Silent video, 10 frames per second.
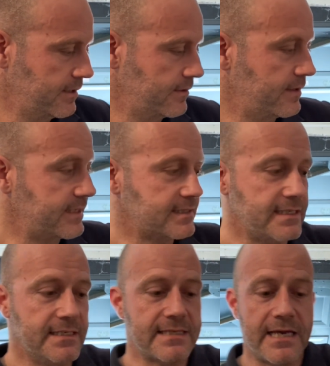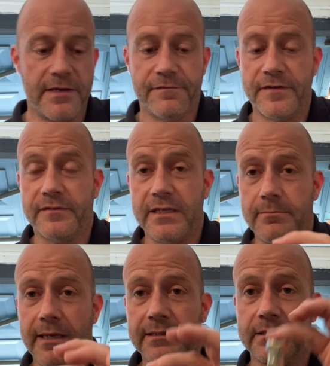This is a
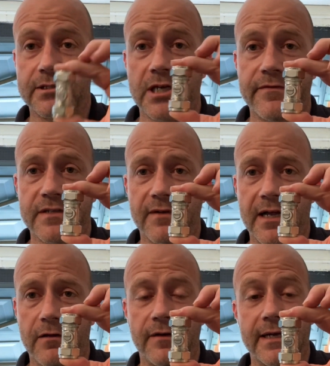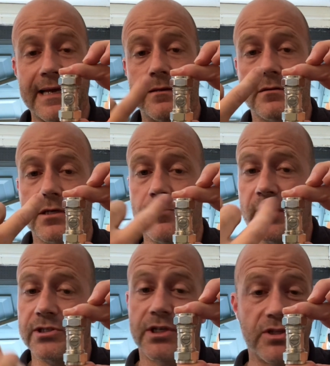15mm service valve. Again,
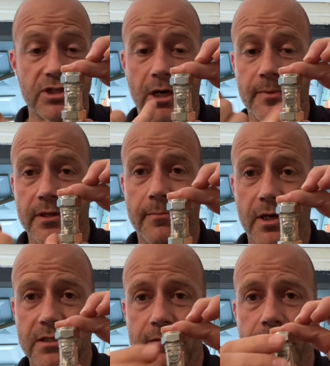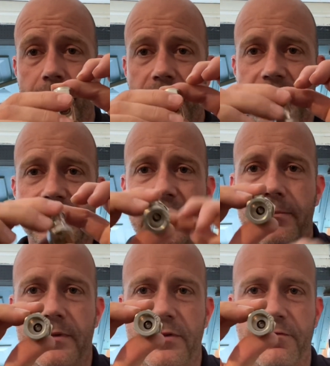compression on the top and the bottom, but this
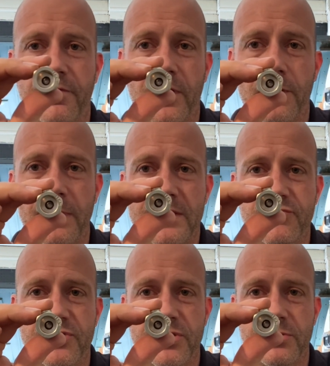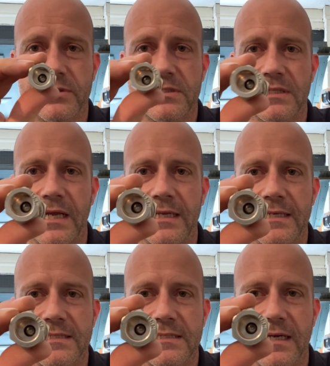time the flow is reduced slightly
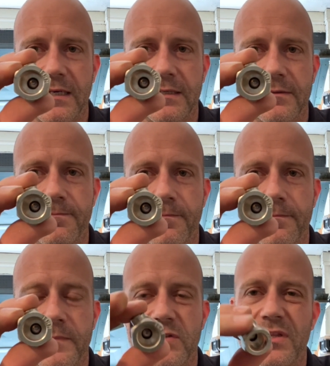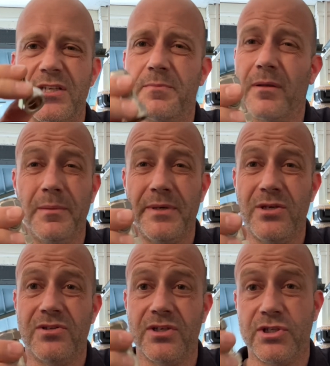inside. So this would probably be
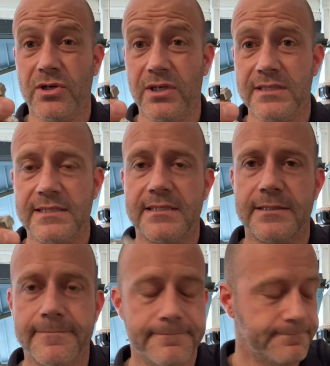used on your toilet system.